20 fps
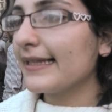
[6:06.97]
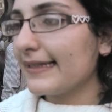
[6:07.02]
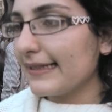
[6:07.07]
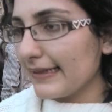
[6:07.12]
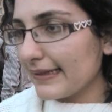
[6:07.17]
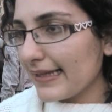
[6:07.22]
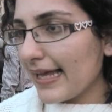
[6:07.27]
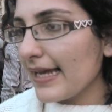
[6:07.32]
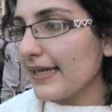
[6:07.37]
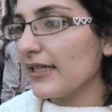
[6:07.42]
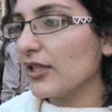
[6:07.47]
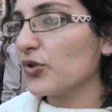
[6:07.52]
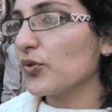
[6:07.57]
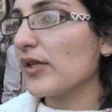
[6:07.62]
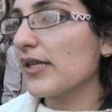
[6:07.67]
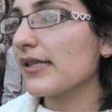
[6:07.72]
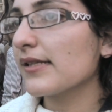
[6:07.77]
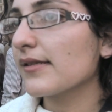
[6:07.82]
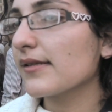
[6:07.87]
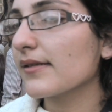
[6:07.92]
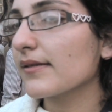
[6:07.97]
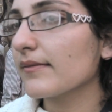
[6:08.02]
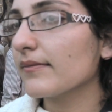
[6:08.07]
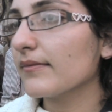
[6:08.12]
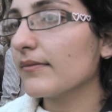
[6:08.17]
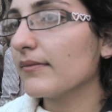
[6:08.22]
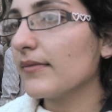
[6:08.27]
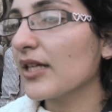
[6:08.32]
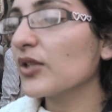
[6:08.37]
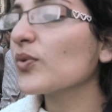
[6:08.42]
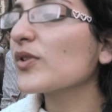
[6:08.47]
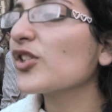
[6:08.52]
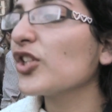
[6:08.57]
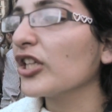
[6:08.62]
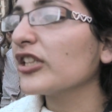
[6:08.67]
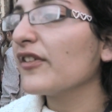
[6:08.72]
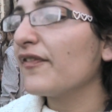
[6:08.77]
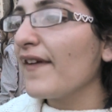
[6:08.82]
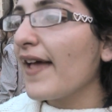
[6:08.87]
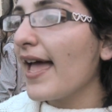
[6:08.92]
Until then, it was
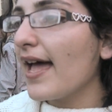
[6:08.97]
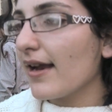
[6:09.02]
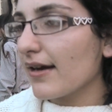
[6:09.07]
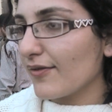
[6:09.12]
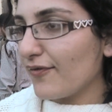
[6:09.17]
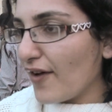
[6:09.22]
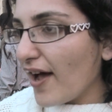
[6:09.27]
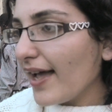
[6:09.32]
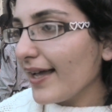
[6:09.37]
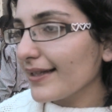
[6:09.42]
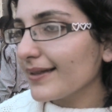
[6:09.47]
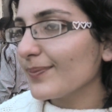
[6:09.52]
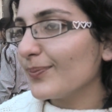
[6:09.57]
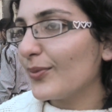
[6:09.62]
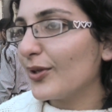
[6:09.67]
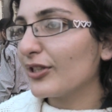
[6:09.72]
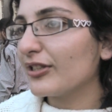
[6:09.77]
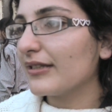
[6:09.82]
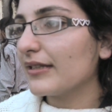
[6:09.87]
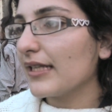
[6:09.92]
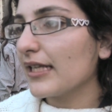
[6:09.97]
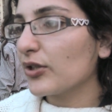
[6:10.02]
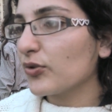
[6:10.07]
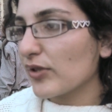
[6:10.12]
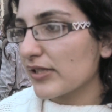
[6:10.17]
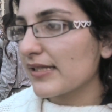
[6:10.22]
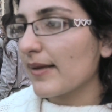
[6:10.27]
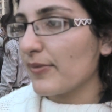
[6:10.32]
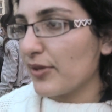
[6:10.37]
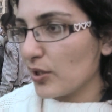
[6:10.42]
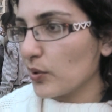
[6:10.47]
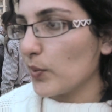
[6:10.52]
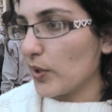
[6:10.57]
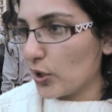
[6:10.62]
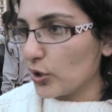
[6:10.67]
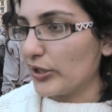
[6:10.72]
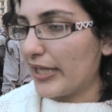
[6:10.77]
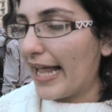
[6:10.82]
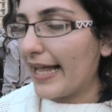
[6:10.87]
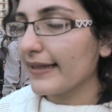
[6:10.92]
not a fair fight, but it was something we
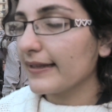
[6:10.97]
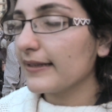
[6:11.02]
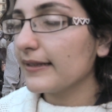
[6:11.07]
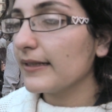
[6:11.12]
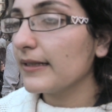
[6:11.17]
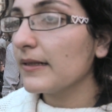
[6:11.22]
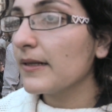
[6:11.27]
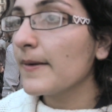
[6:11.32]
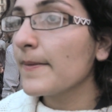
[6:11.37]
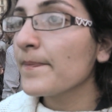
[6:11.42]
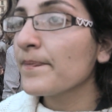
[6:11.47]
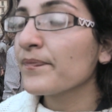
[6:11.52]
could handle.